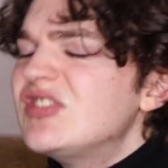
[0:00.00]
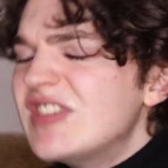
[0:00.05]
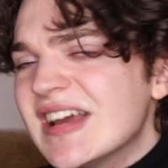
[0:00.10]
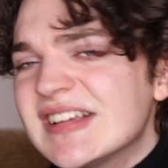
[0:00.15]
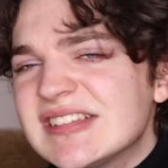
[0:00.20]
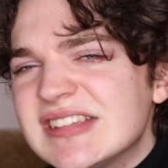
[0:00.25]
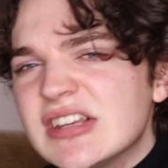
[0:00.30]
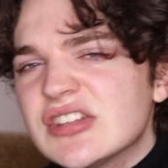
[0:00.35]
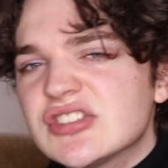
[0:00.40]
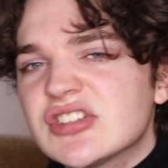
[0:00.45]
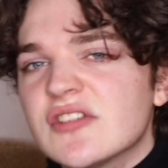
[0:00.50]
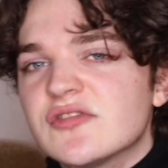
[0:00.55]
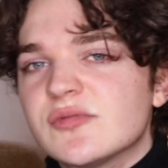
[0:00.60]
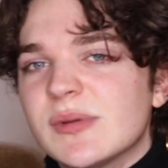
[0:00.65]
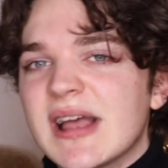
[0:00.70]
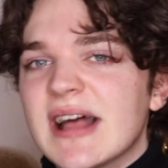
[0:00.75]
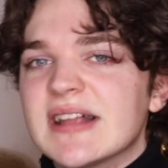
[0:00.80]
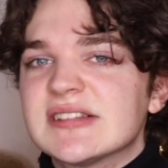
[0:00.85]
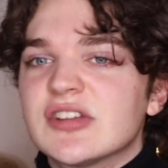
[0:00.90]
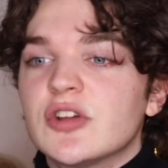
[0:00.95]
Dixie deserves to be
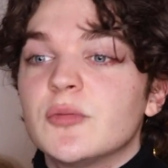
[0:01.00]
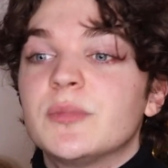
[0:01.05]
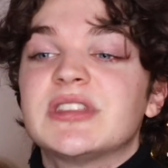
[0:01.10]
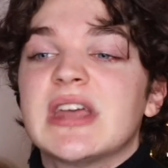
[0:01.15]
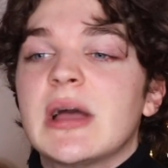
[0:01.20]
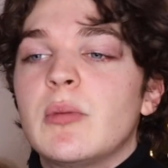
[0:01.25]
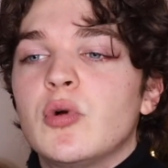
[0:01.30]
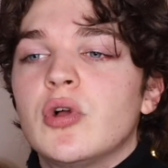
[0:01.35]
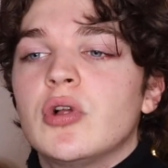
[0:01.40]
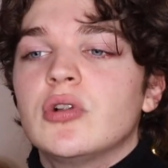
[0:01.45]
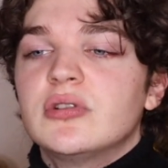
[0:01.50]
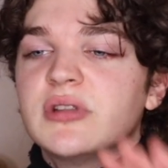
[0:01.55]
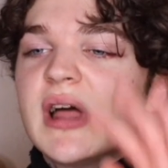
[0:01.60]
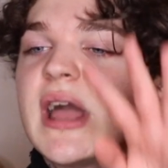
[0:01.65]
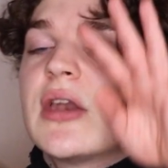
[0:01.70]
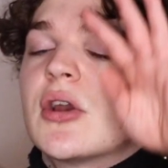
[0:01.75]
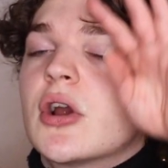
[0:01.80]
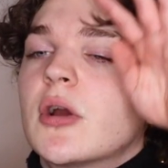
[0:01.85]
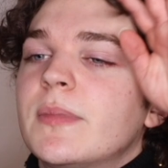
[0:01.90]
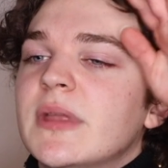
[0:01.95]
cancelled, but then we'll
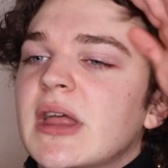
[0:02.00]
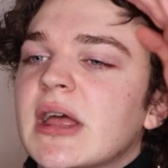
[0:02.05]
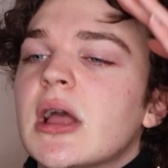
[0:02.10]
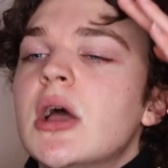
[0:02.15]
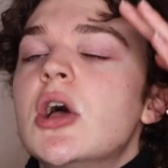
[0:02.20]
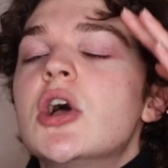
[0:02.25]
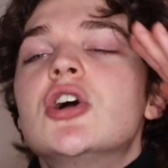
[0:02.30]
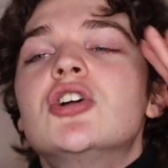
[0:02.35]
later be like,